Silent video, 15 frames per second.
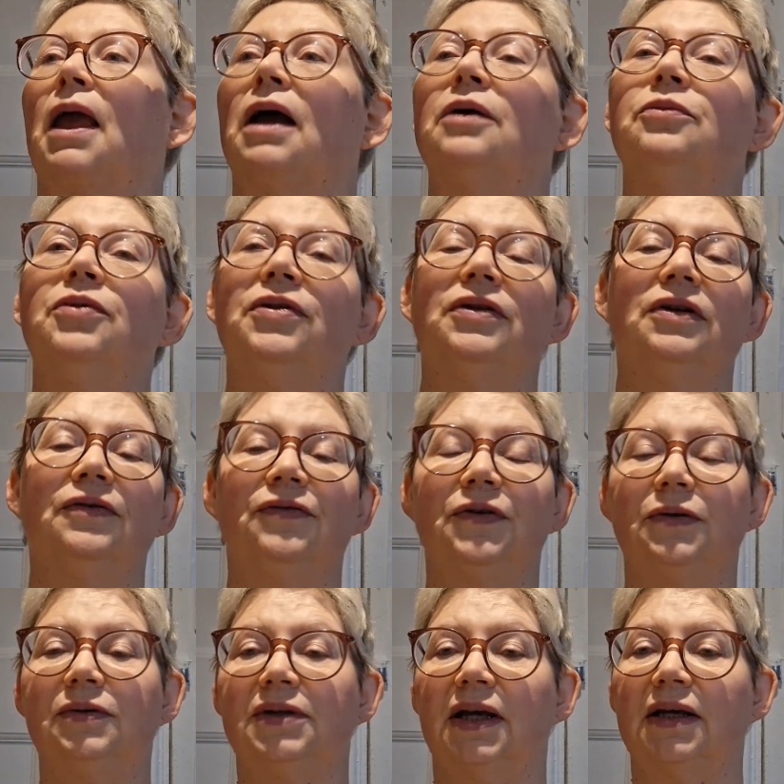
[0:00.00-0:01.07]
and within a
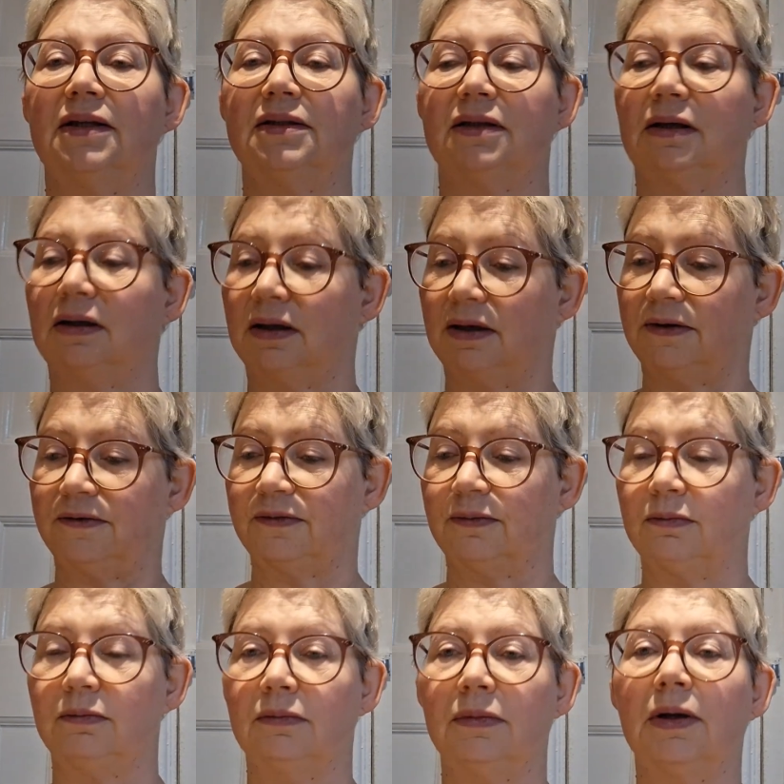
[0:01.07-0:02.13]
few days I have
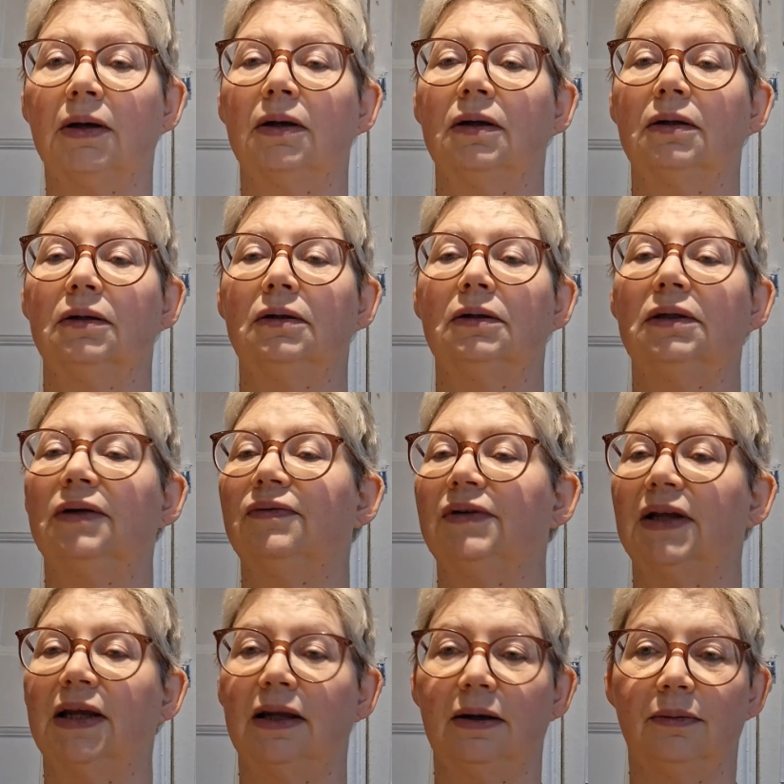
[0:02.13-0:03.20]

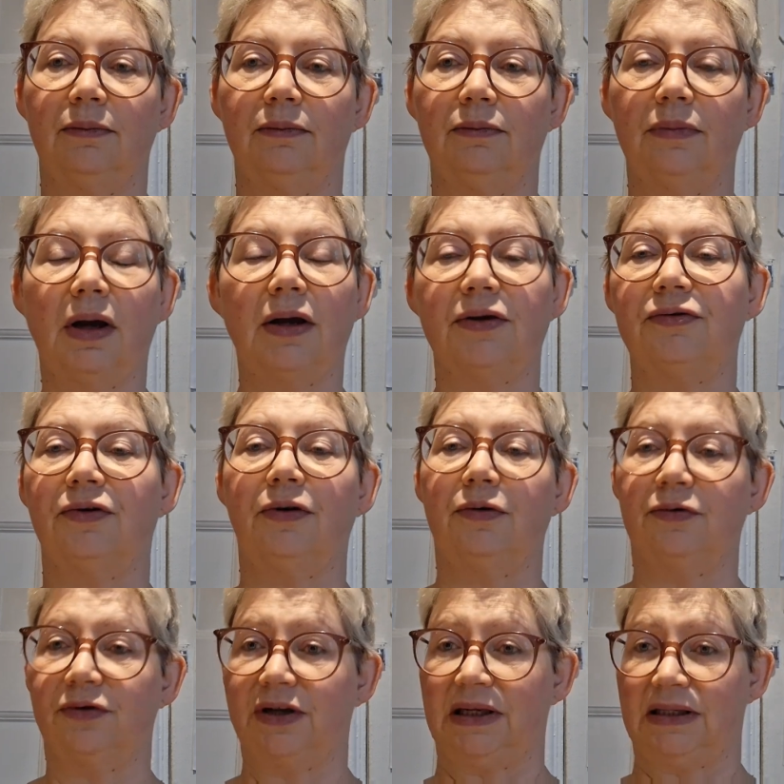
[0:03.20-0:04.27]
lovely
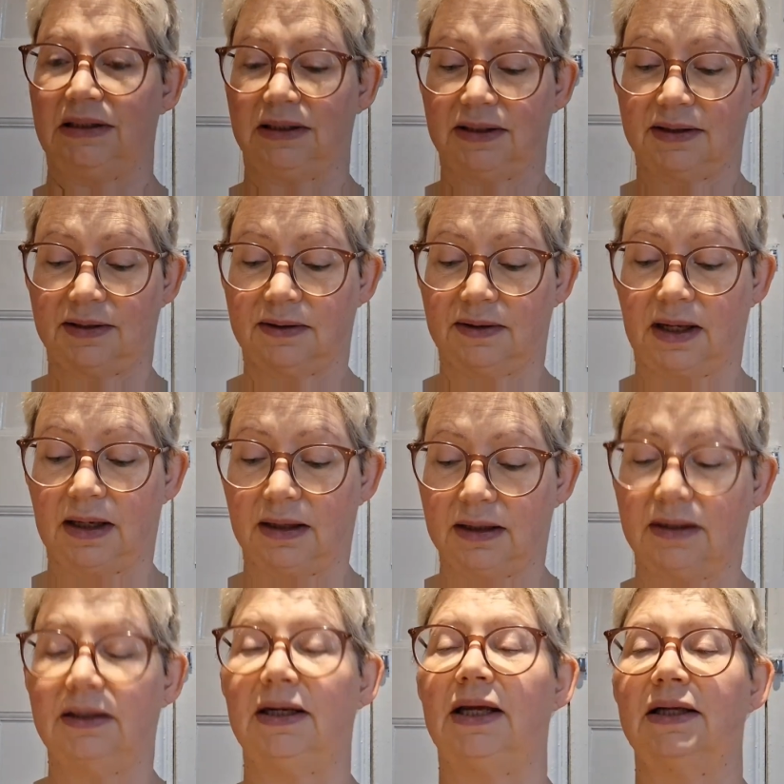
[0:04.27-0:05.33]
microgreens that I
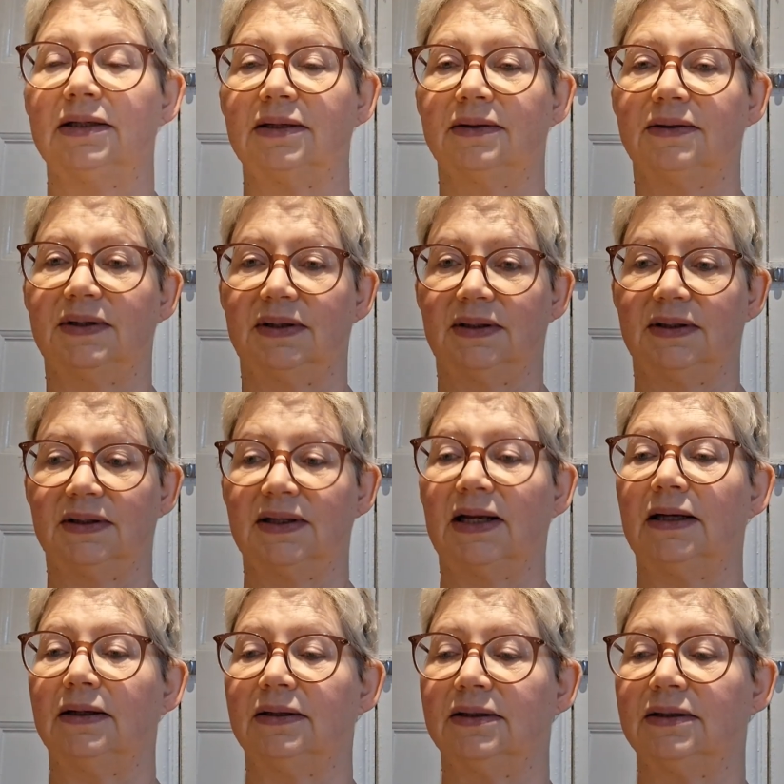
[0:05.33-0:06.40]
can add to
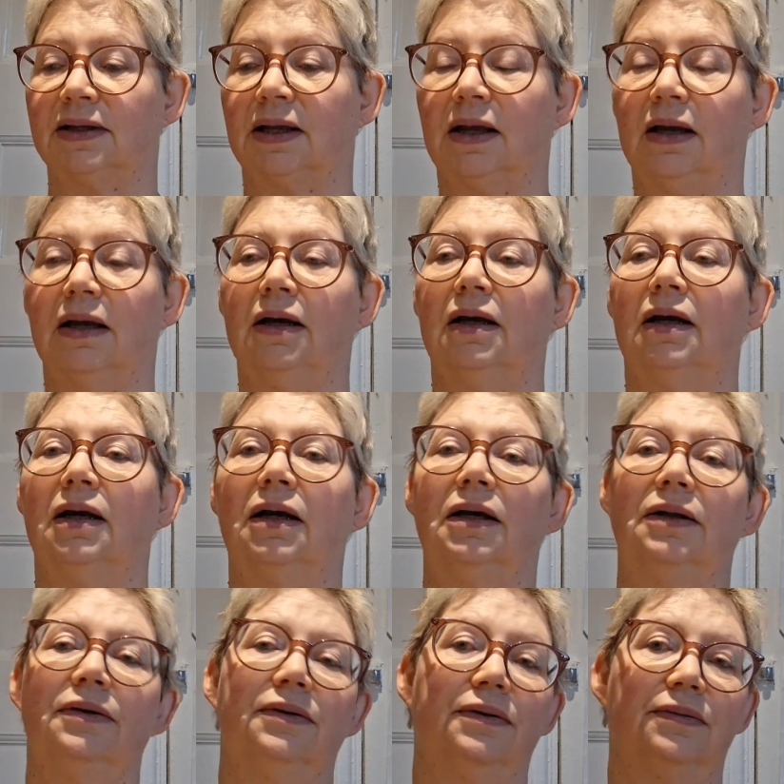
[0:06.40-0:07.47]
salads.
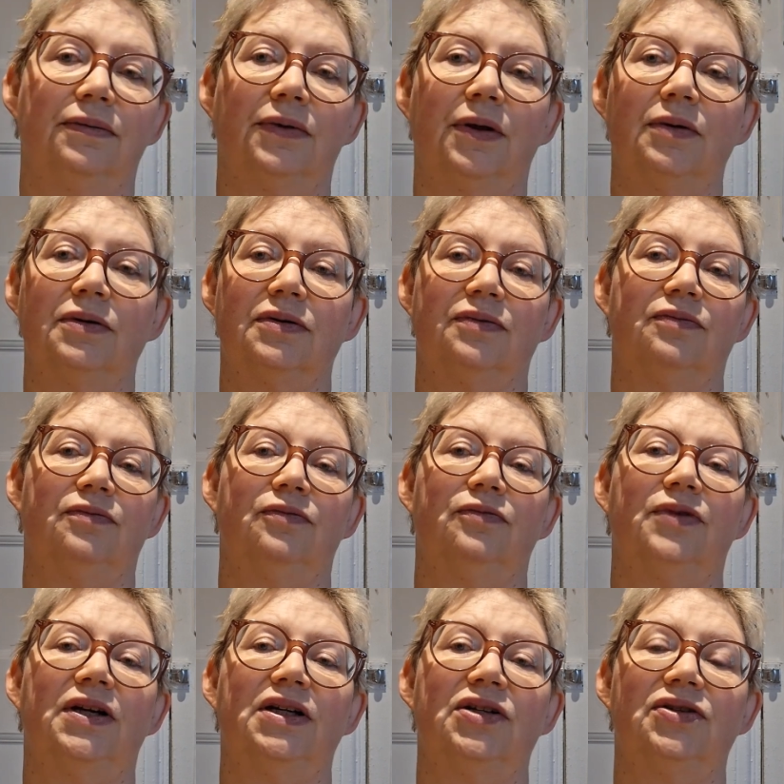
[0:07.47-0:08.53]
And those
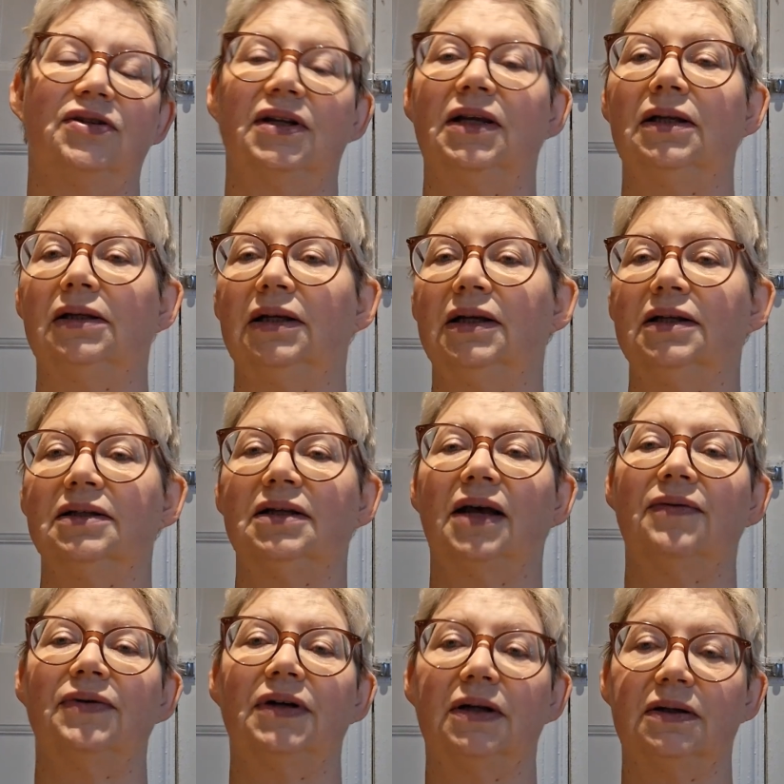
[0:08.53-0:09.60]
radish seedlings
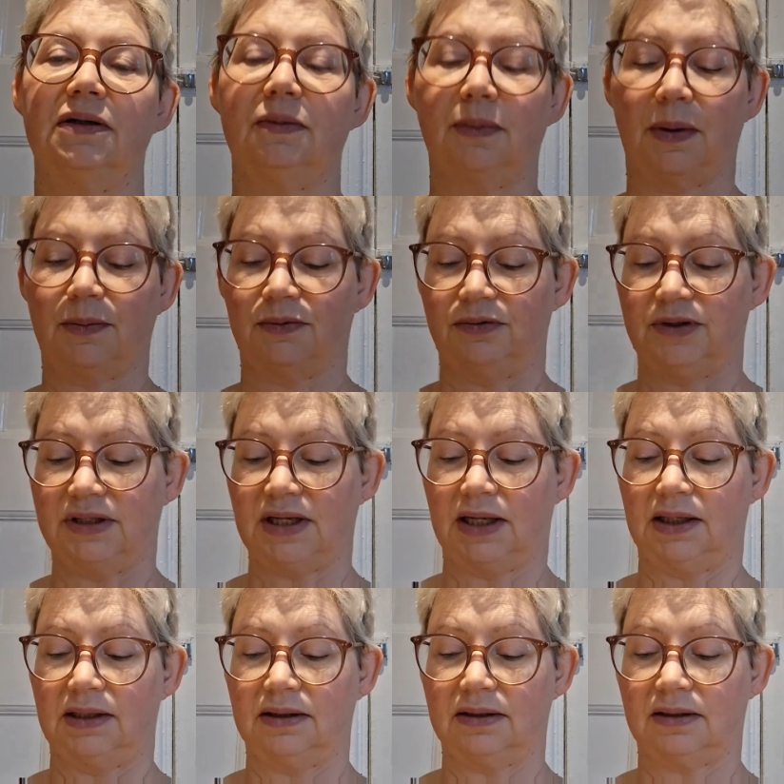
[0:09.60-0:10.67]
have a nice peppery
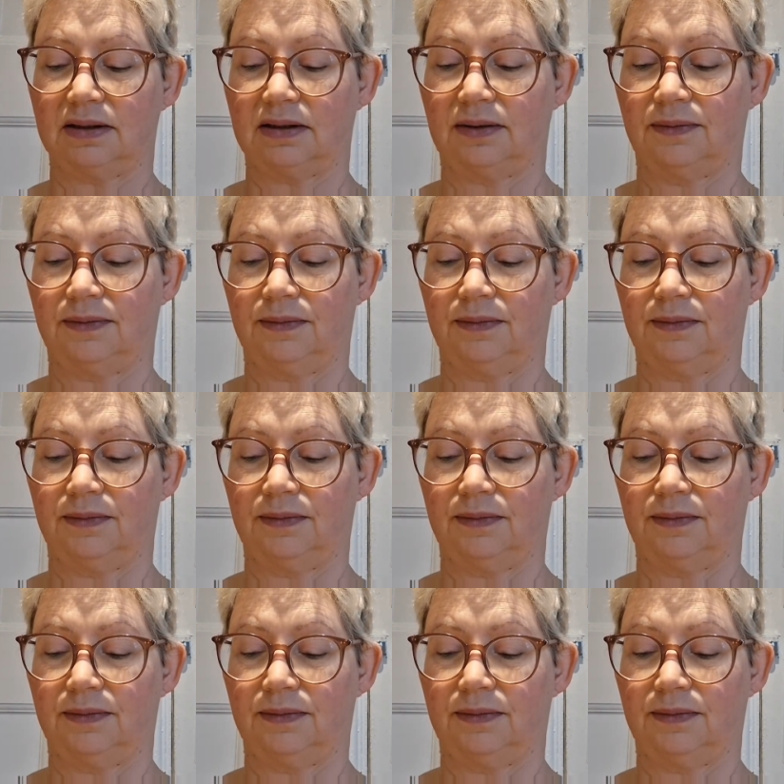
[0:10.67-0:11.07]
taste.